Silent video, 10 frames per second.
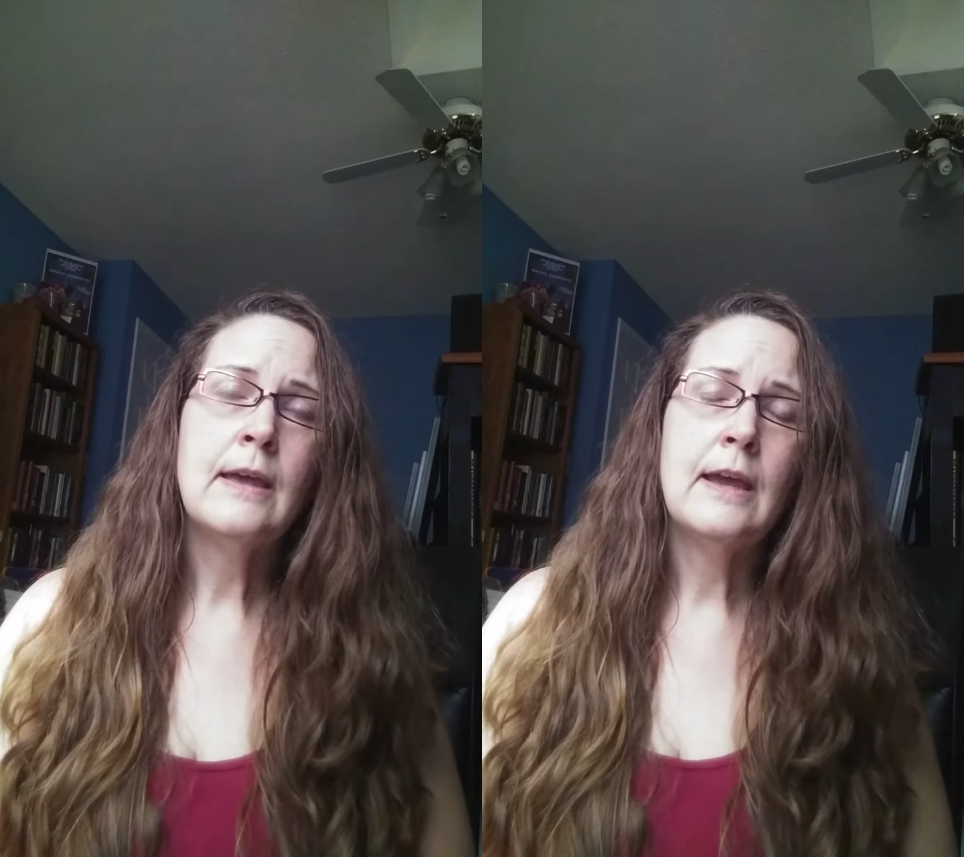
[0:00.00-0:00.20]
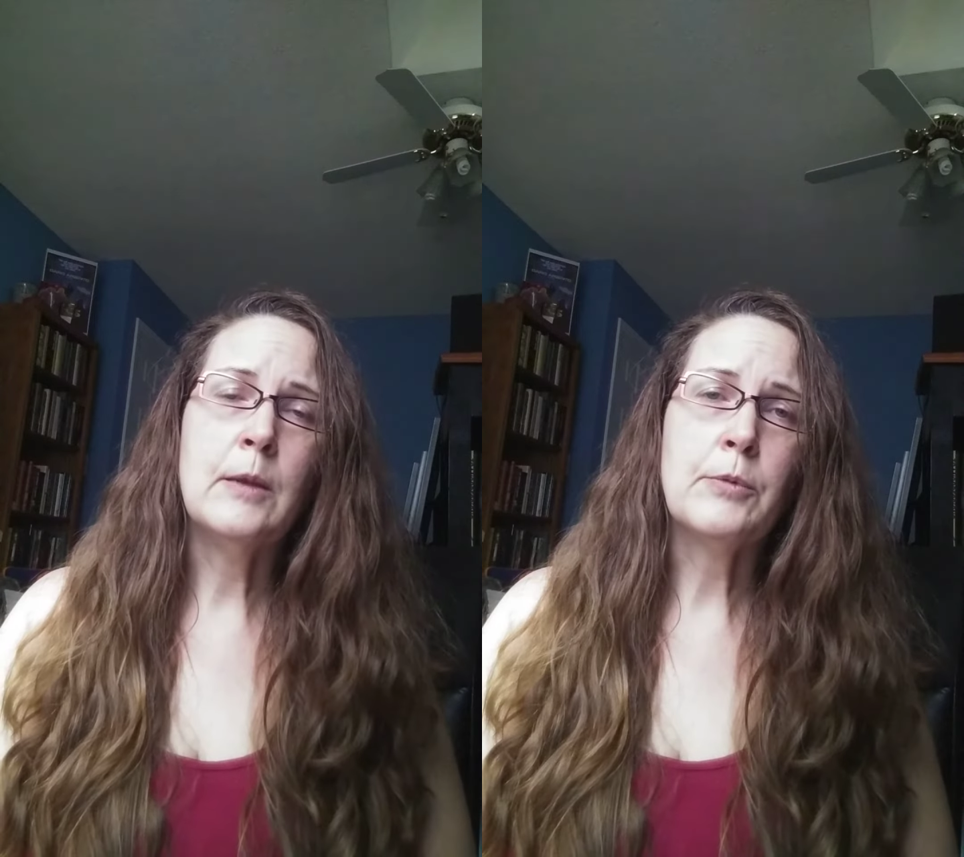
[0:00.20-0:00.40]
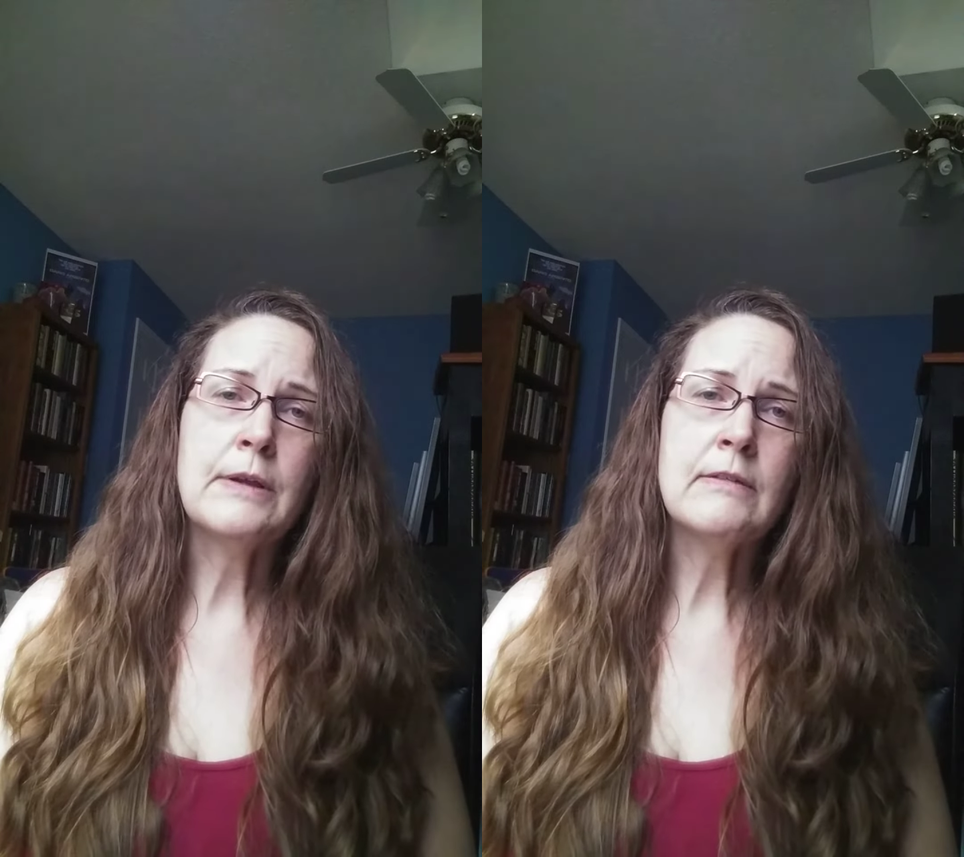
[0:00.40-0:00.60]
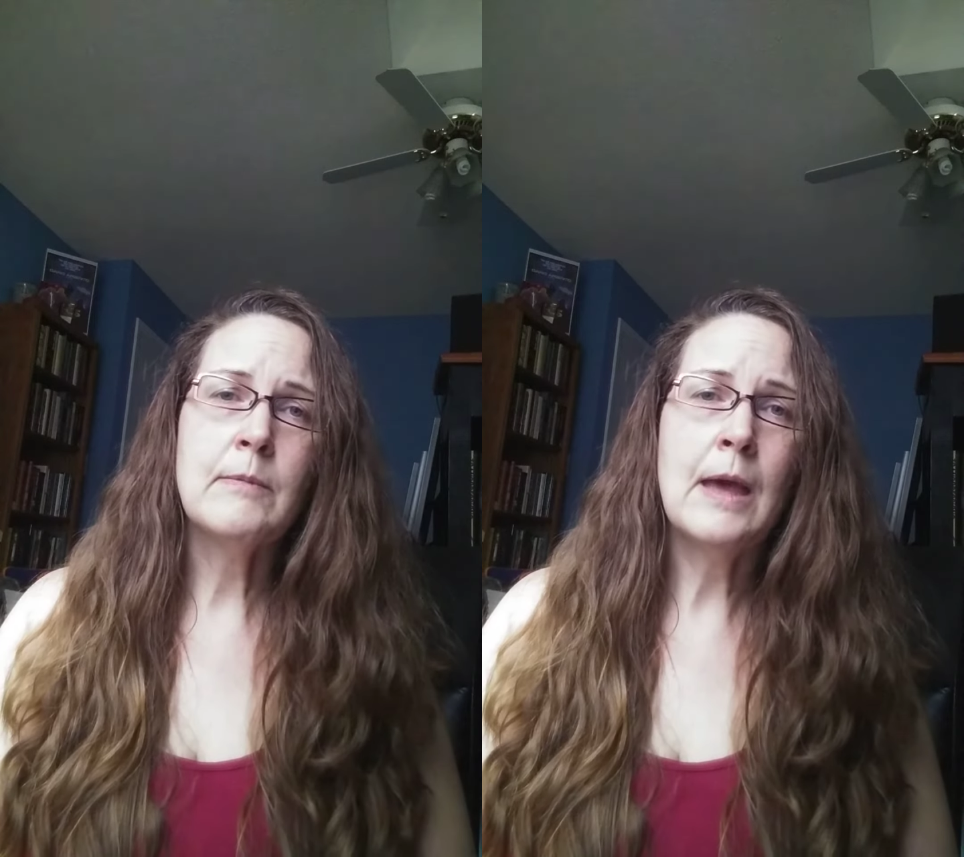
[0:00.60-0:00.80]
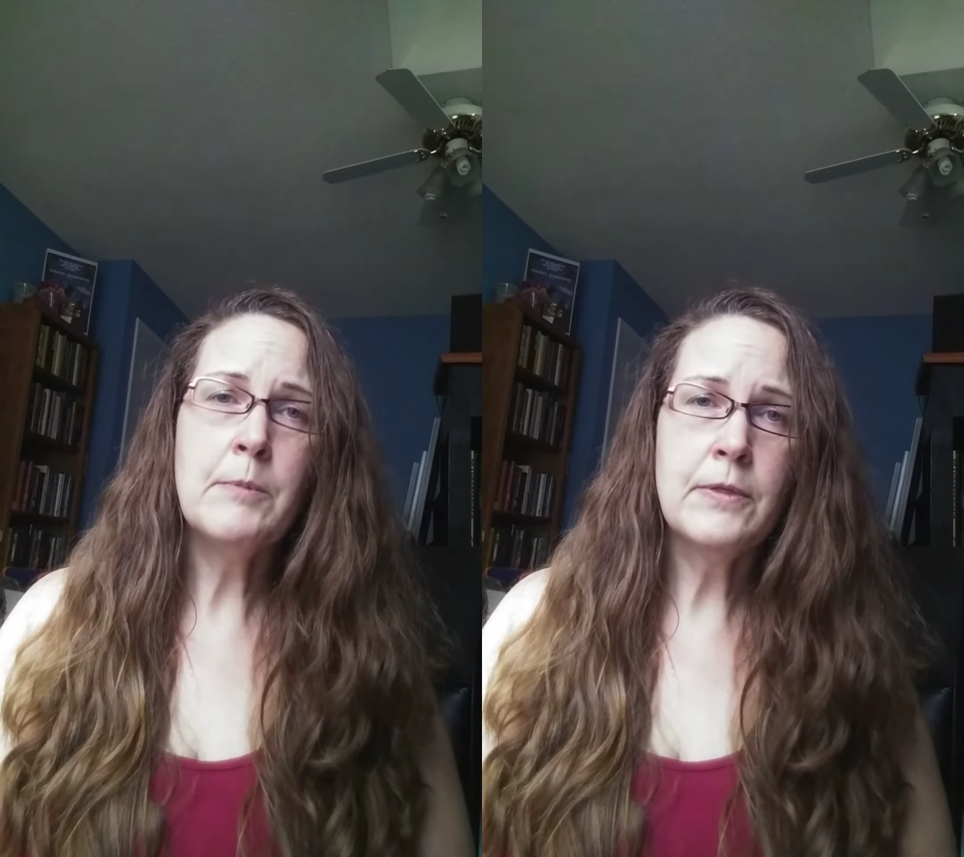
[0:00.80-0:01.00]
and bring some
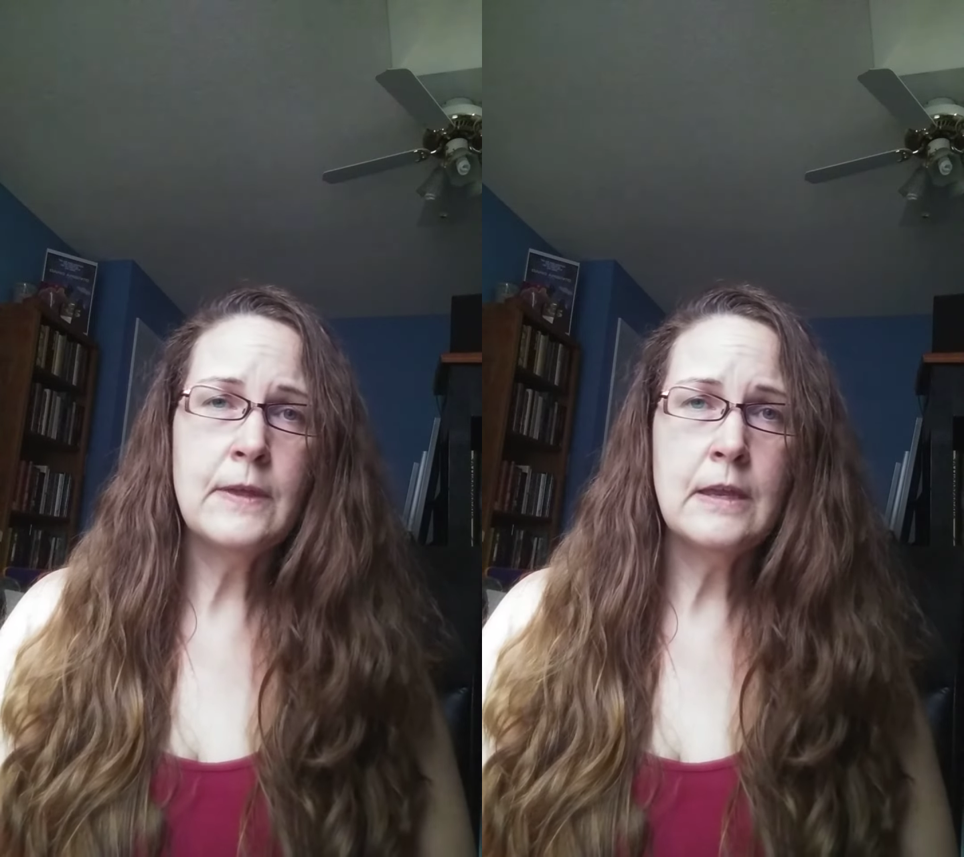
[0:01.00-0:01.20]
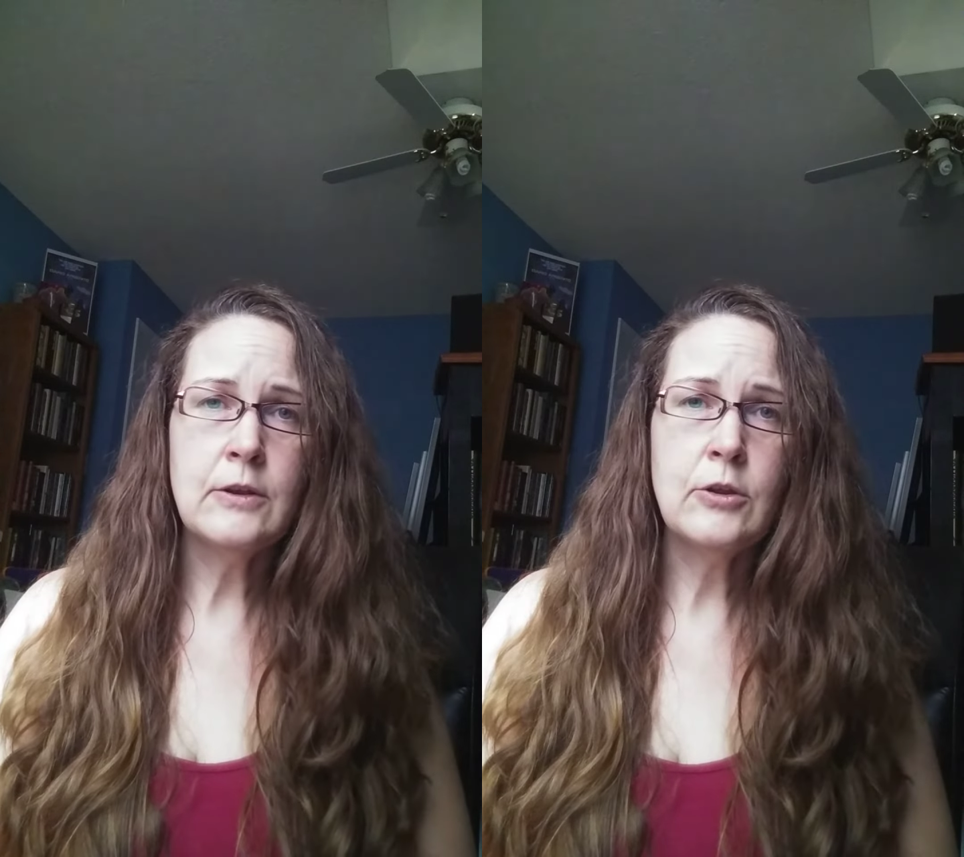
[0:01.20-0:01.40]
empathy and